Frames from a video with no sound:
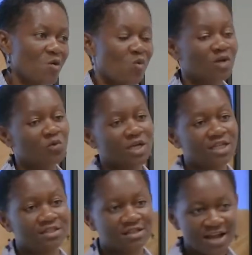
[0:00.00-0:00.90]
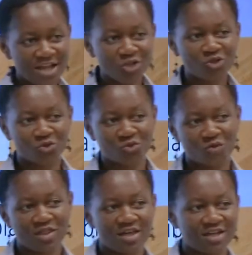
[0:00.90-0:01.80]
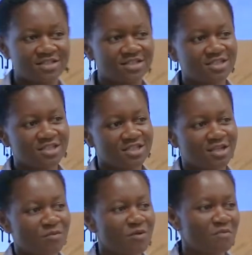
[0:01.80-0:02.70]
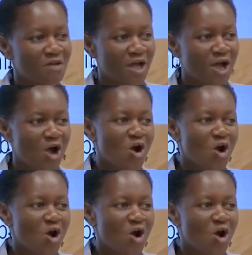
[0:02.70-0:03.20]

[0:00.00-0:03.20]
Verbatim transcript: what we are trying to do with ICT in Namibia,